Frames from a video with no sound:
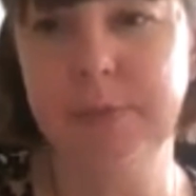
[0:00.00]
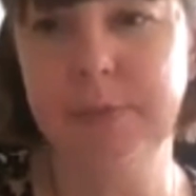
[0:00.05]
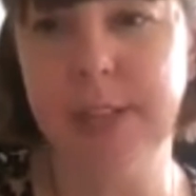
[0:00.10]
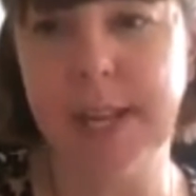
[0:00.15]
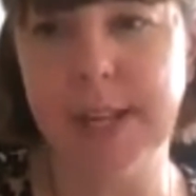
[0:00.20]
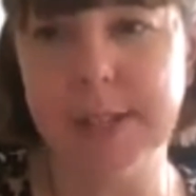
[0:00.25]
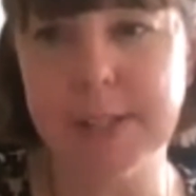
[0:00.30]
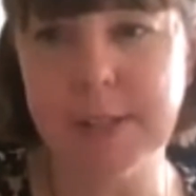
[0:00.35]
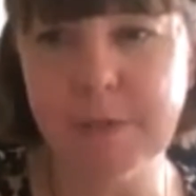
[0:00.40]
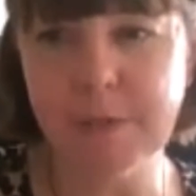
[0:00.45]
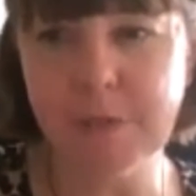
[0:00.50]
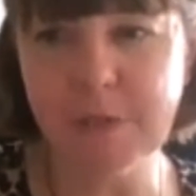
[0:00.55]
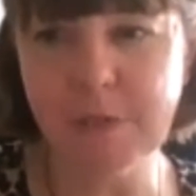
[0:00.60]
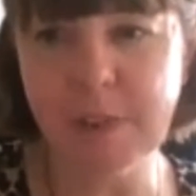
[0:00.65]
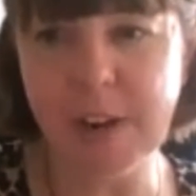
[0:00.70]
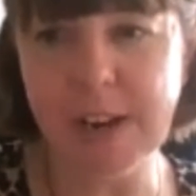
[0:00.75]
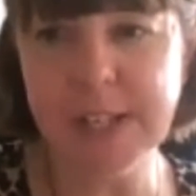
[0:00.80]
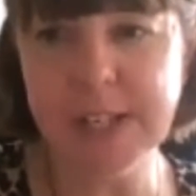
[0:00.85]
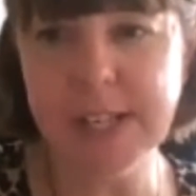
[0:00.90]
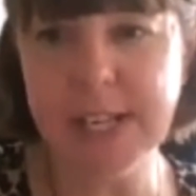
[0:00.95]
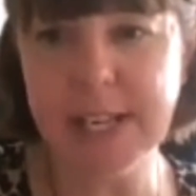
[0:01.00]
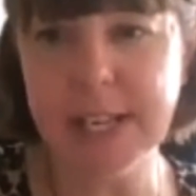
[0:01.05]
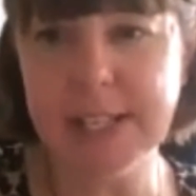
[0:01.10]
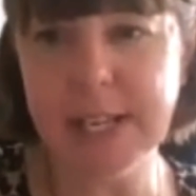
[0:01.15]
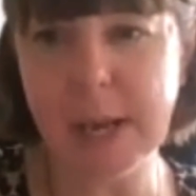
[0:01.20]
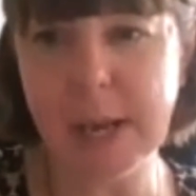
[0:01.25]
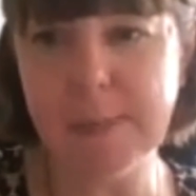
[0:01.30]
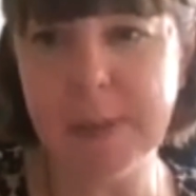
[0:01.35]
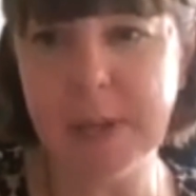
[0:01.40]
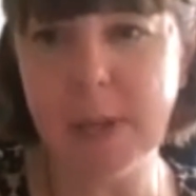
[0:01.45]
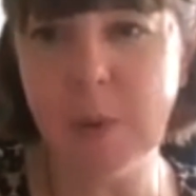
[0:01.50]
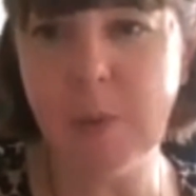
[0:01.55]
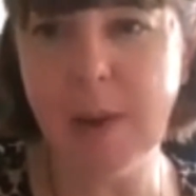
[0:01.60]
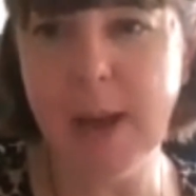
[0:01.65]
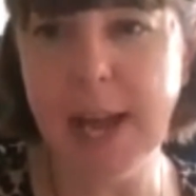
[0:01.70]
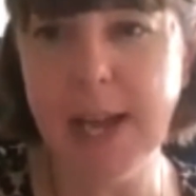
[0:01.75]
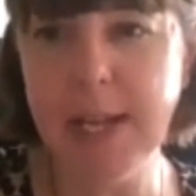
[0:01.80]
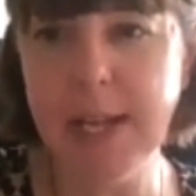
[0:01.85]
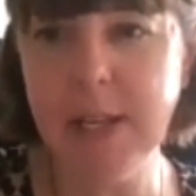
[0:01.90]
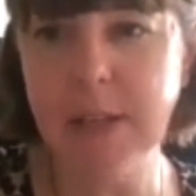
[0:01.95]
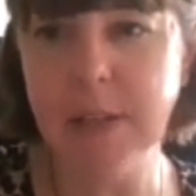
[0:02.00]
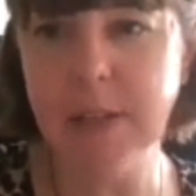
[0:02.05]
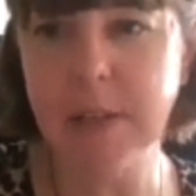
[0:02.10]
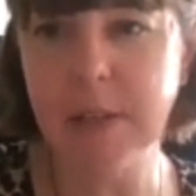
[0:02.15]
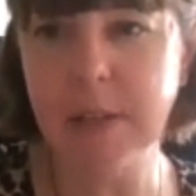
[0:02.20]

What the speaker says: There's some frantic tapping away.